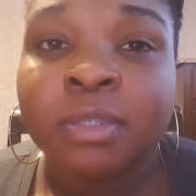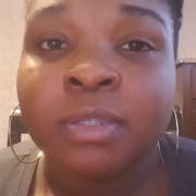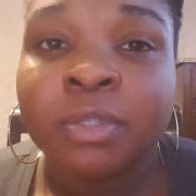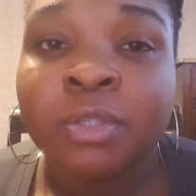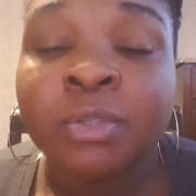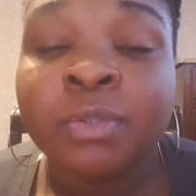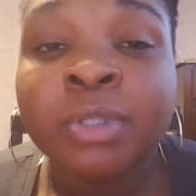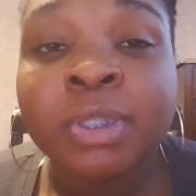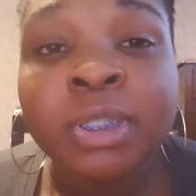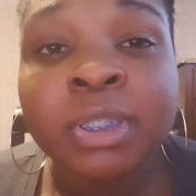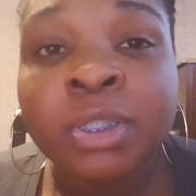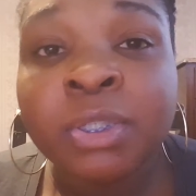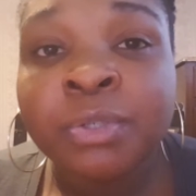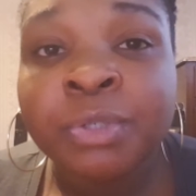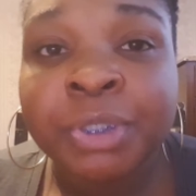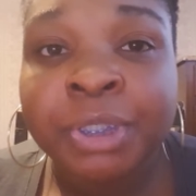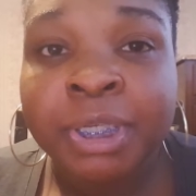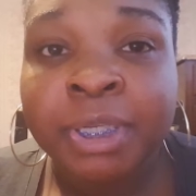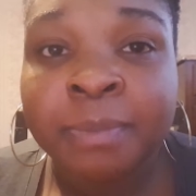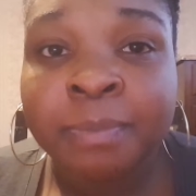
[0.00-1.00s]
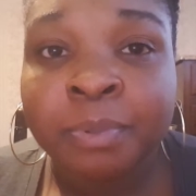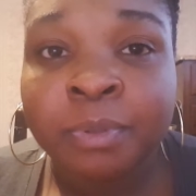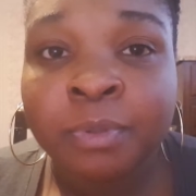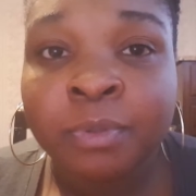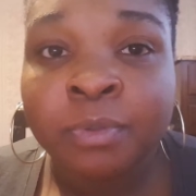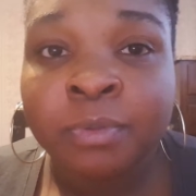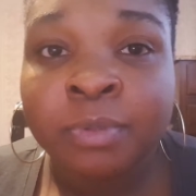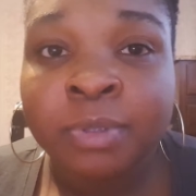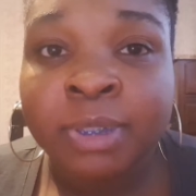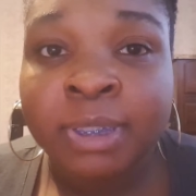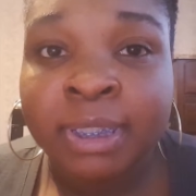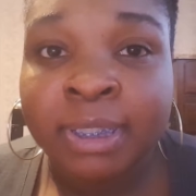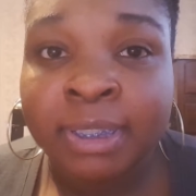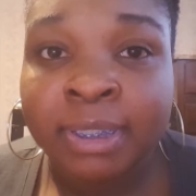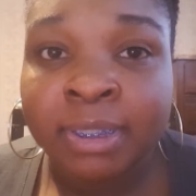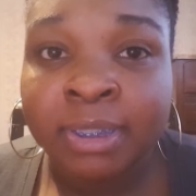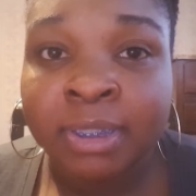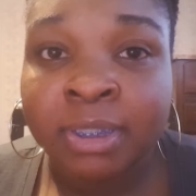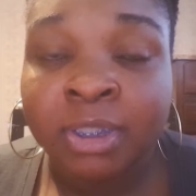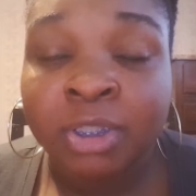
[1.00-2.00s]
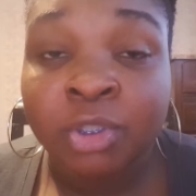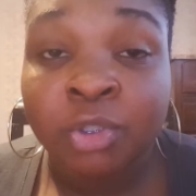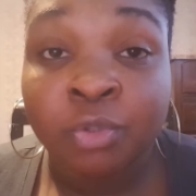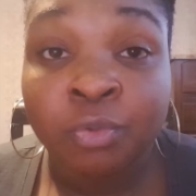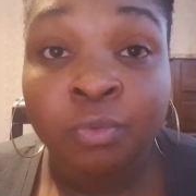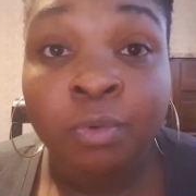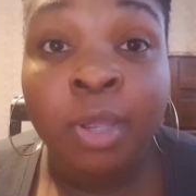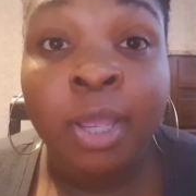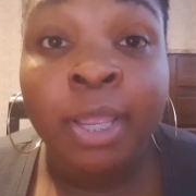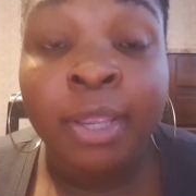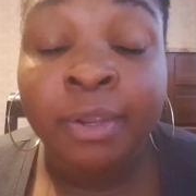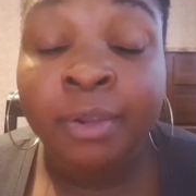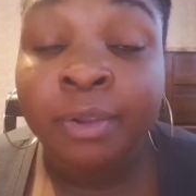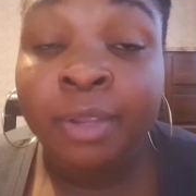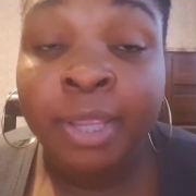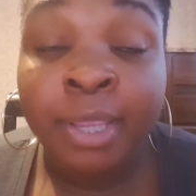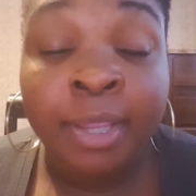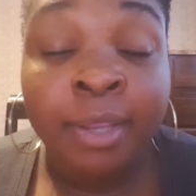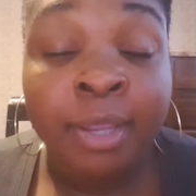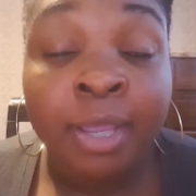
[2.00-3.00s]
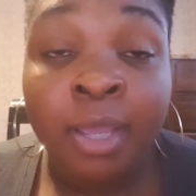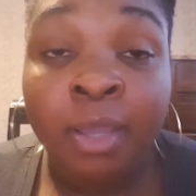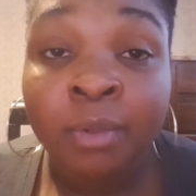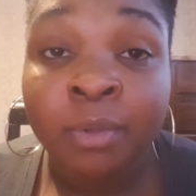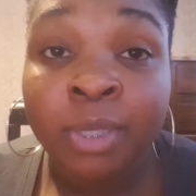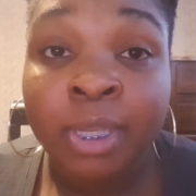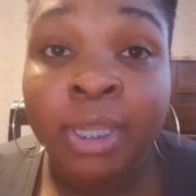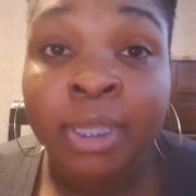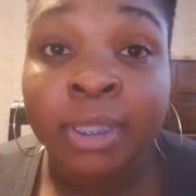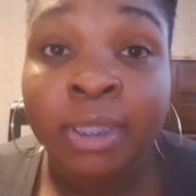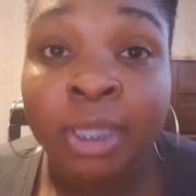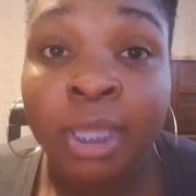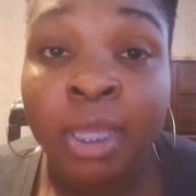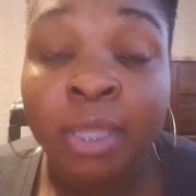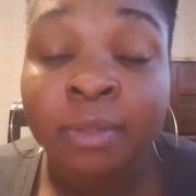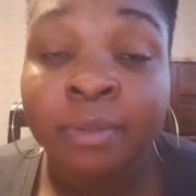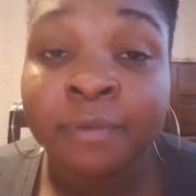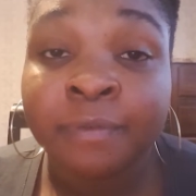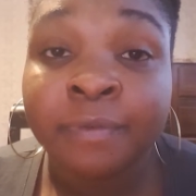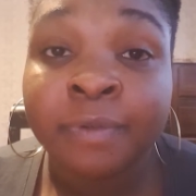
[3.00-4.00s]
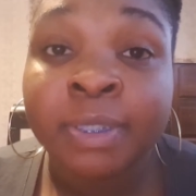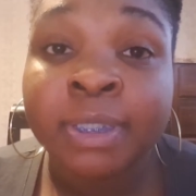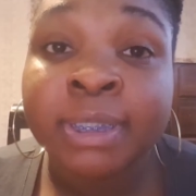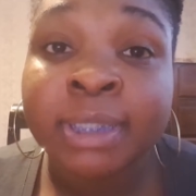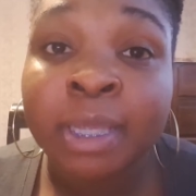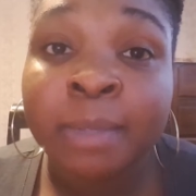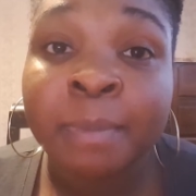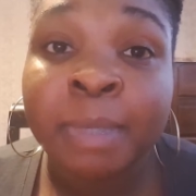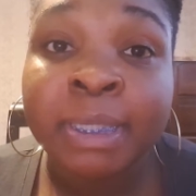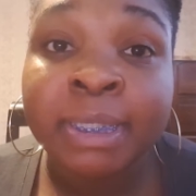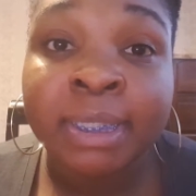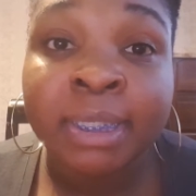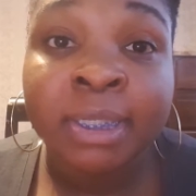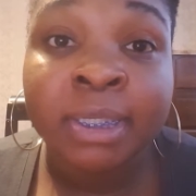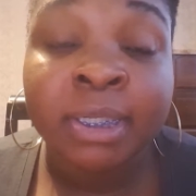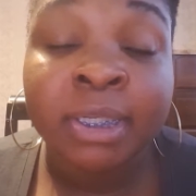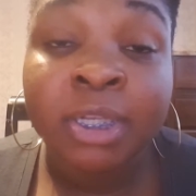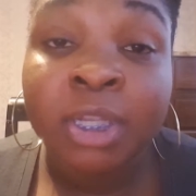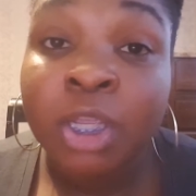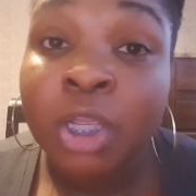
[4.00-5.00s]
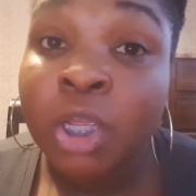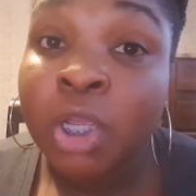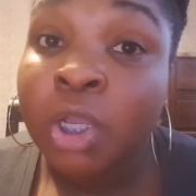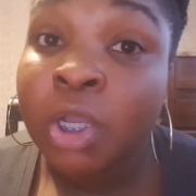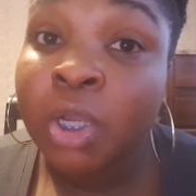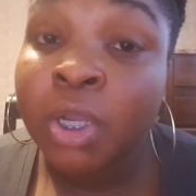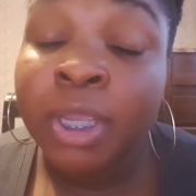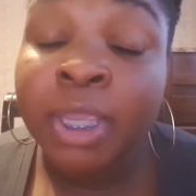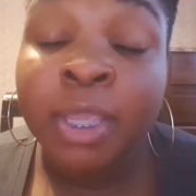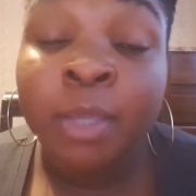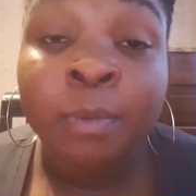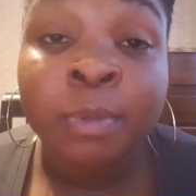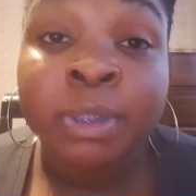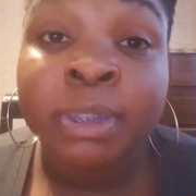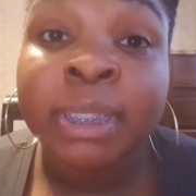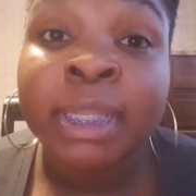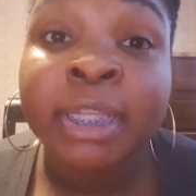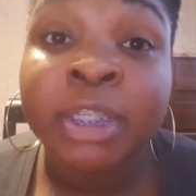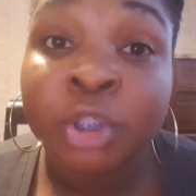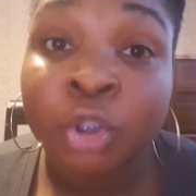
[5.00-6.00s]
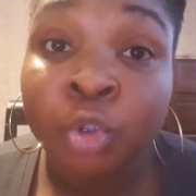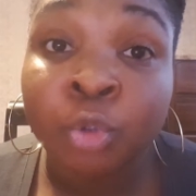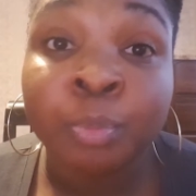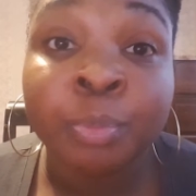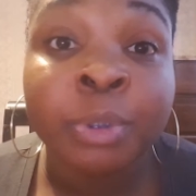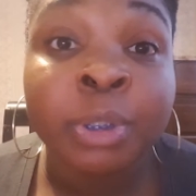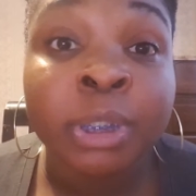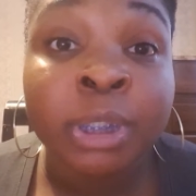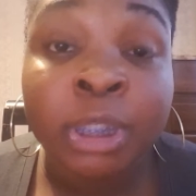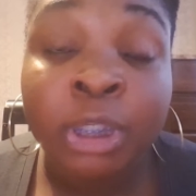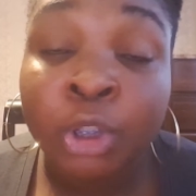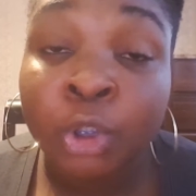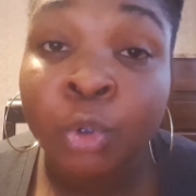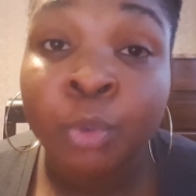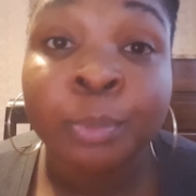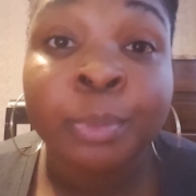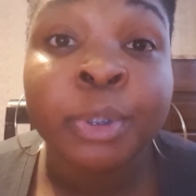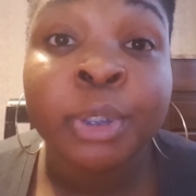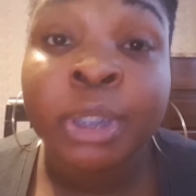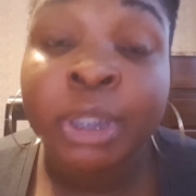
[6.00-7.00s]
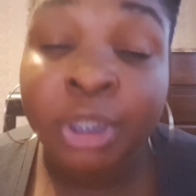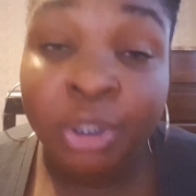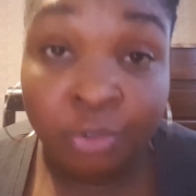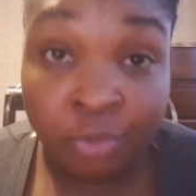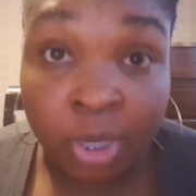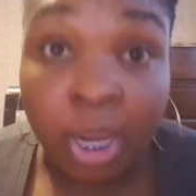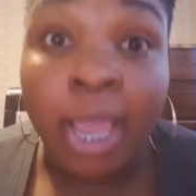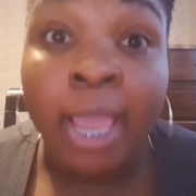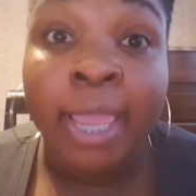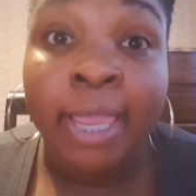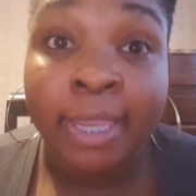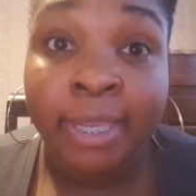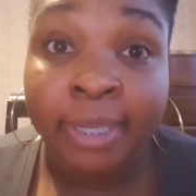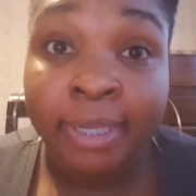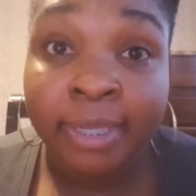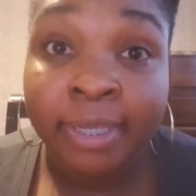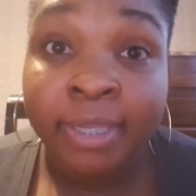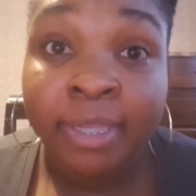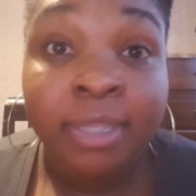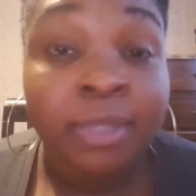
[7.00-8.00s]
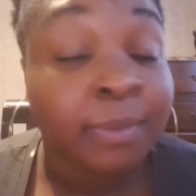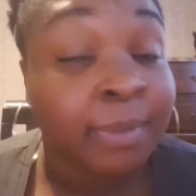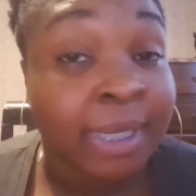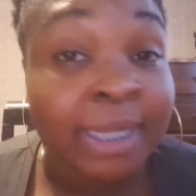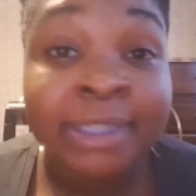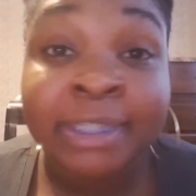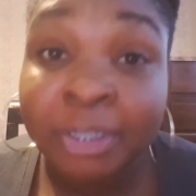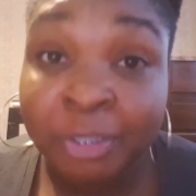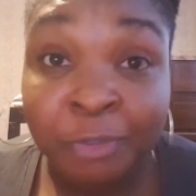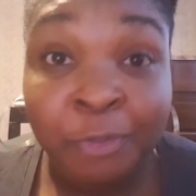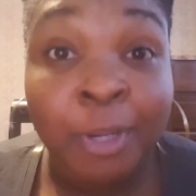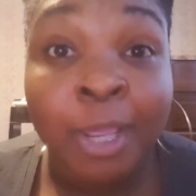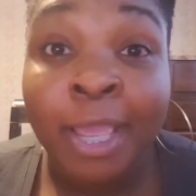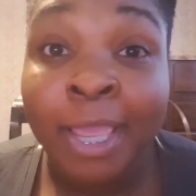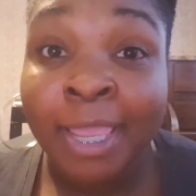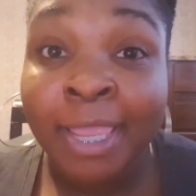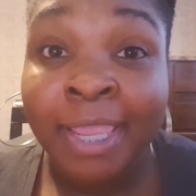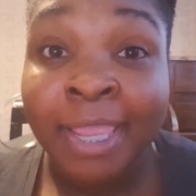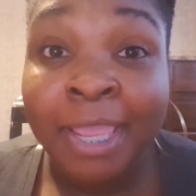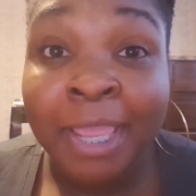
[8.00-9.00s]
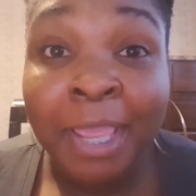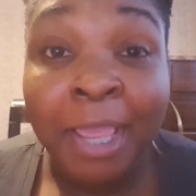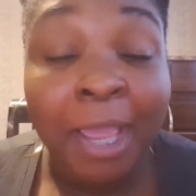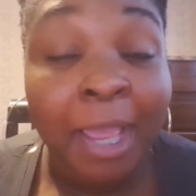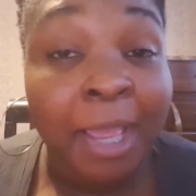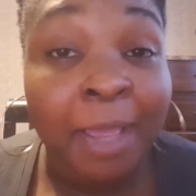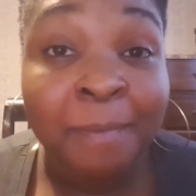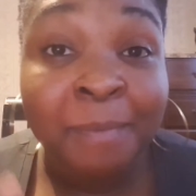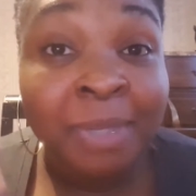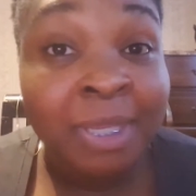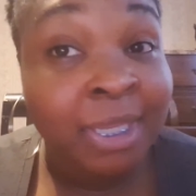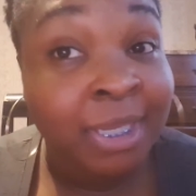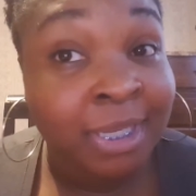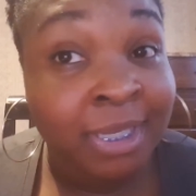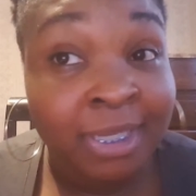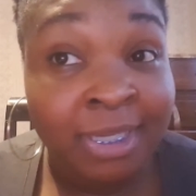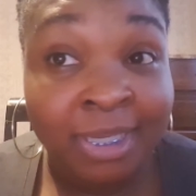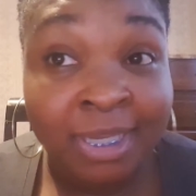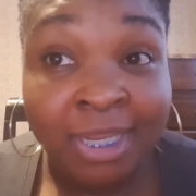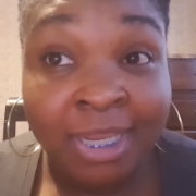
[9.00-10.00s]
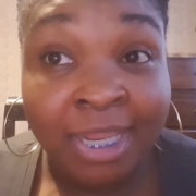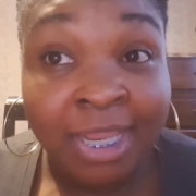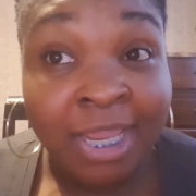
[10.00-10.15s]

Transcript: Using 2 shampoos tends to dry her hair out a lot. The first time I did it, her hair was like superly duperly dry. When I say dry, I mean,